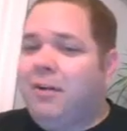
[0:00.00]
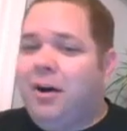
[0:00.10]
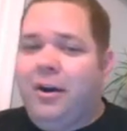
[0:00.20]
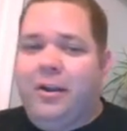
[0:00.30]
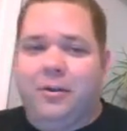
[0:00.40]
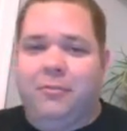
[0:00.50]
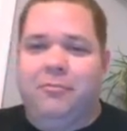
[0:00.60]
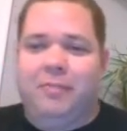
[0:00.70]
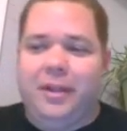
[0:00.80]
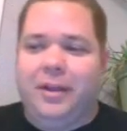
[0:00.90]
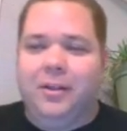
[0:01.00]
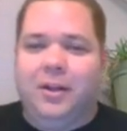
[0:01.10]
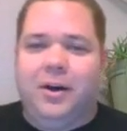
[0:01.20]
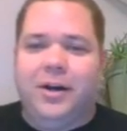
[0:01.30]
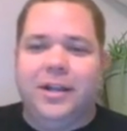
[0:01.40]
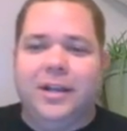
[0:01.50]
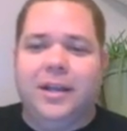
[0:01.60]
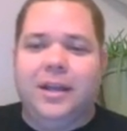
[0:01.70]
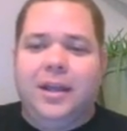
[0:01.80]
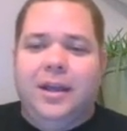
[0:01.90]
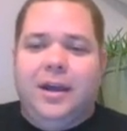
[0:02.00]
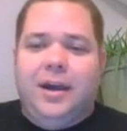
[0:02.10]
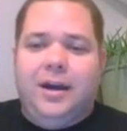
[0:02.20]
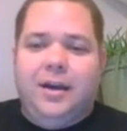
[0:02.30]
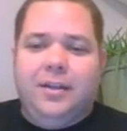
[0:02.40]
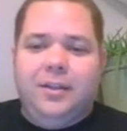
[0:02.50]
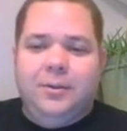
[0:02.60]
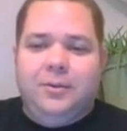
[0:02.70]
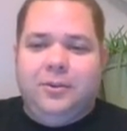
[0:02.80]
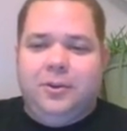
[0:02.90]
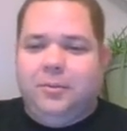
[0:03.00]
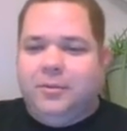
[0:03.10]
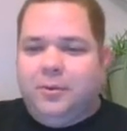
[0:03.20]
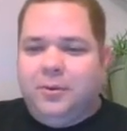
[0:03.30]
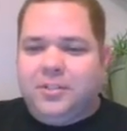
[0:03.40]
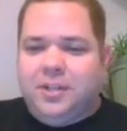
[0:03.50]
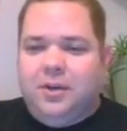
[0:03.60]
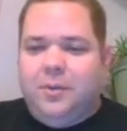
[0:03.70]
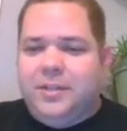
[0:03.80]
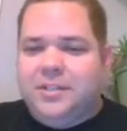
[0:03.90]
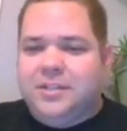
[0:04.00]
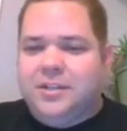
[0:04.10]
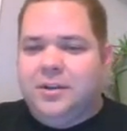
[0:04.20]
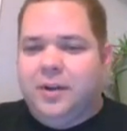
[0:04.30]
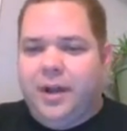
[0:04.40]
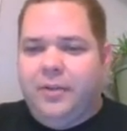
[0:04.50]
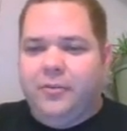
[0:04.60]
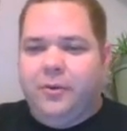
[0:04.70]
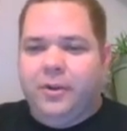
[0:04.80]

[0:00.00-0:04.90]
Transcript: to have an audio fail on YouTube, of course, always. So, hi,